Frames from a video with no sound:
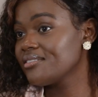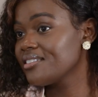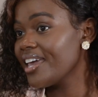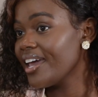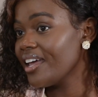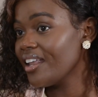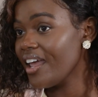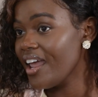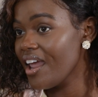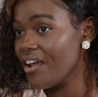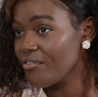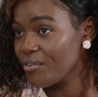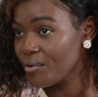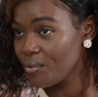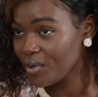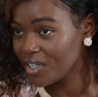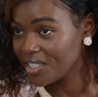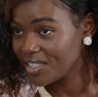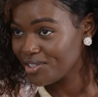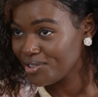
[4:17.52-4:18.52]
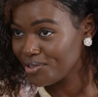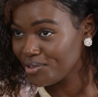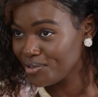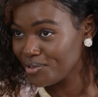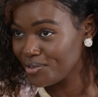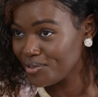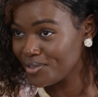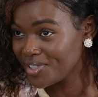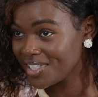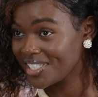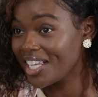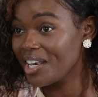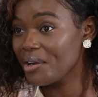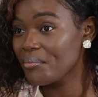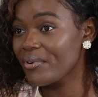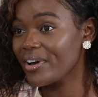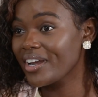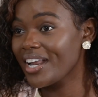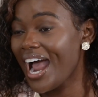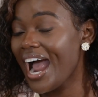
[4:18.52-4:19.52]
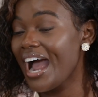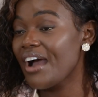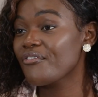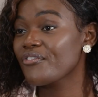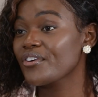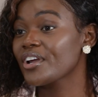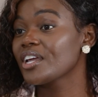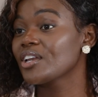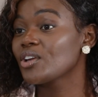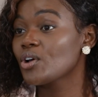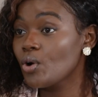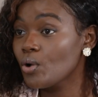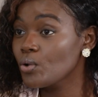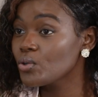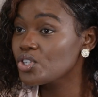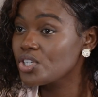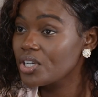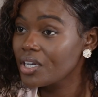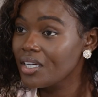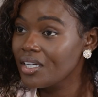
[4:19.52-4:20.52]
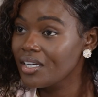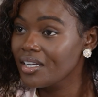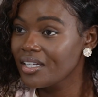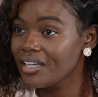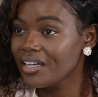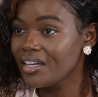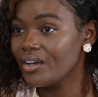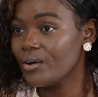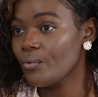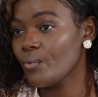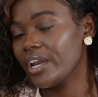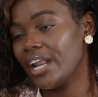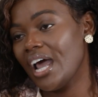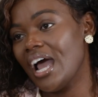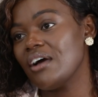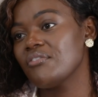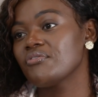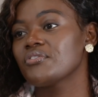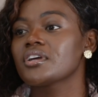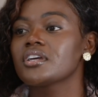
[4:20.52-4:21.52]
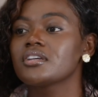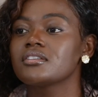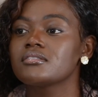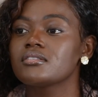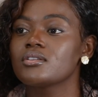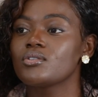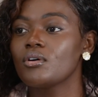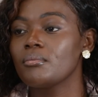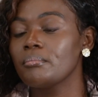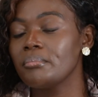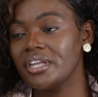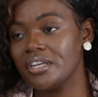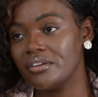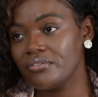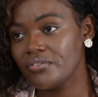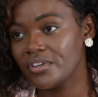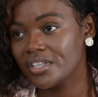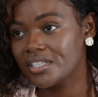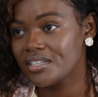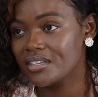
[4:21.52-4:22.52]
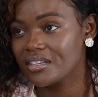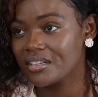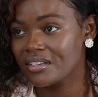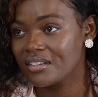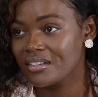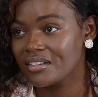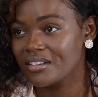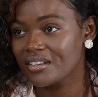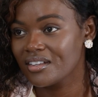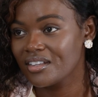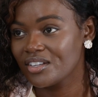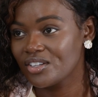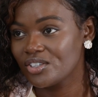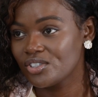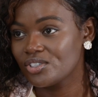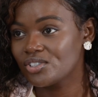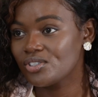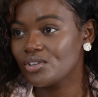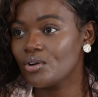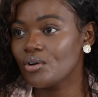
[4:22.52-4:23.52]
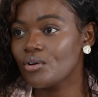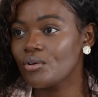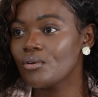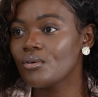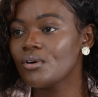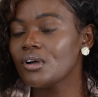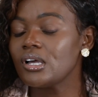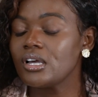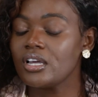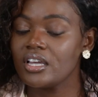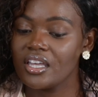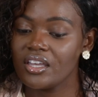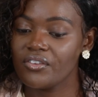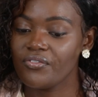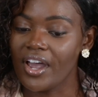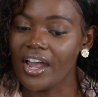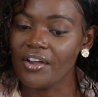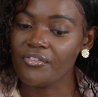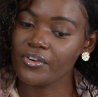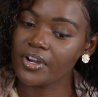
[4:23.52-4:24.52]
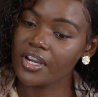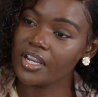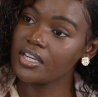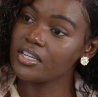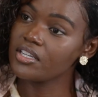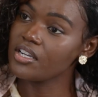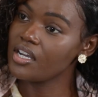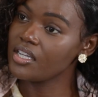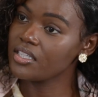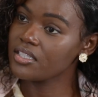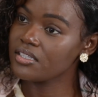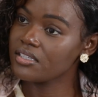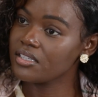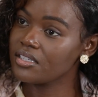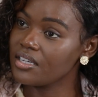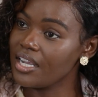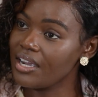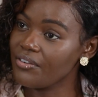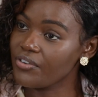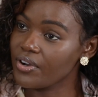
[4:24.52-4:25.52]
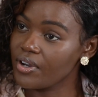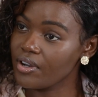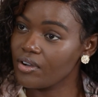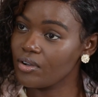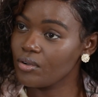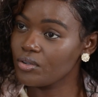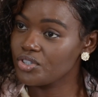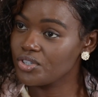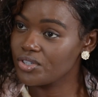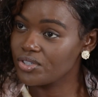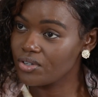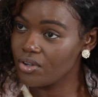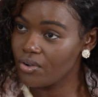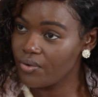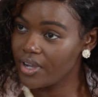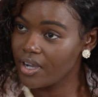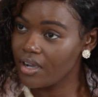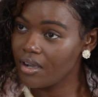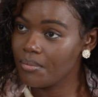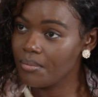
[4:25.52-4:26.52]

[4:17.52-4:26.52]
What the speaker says: get everyone to celebrate African culture when Africans are not benefiting. So if African dance and African culture is going